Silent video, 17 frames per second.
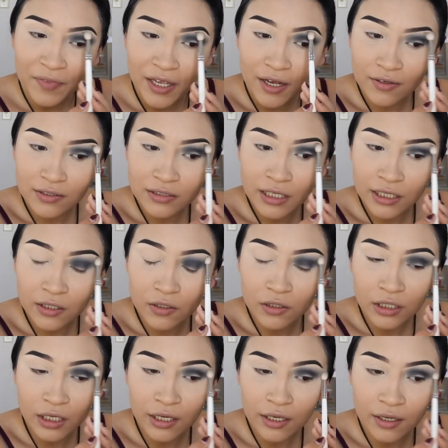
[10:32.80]
I was like,
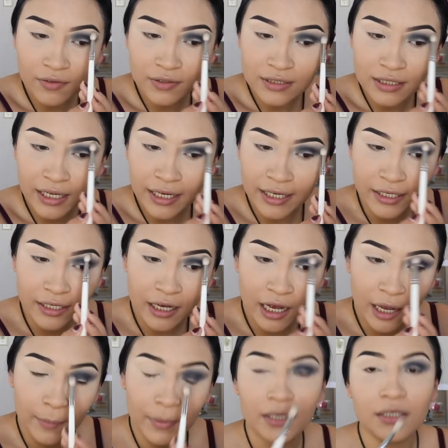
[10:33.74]
okay. I was like,
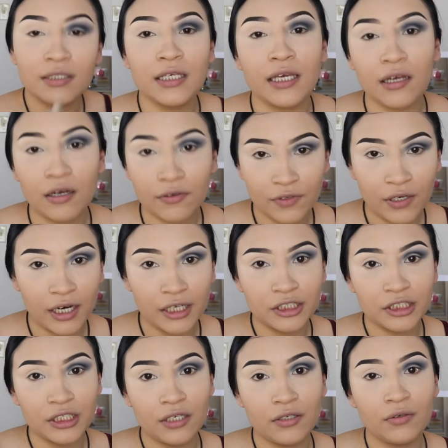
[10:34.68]
I'm gonna take off your
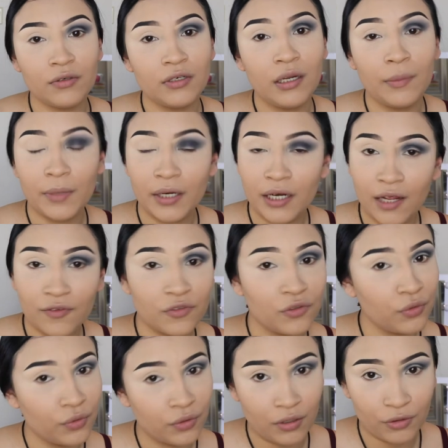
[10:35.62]
eyeshadow and I'm gonna have
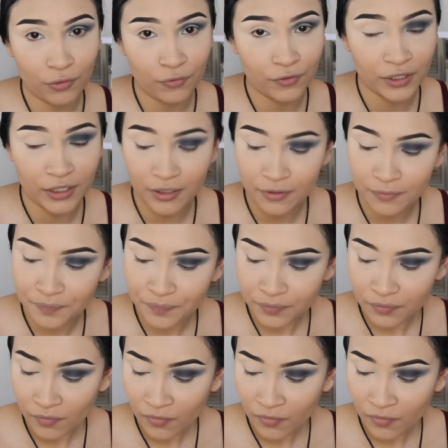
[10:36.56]
to do it all over again.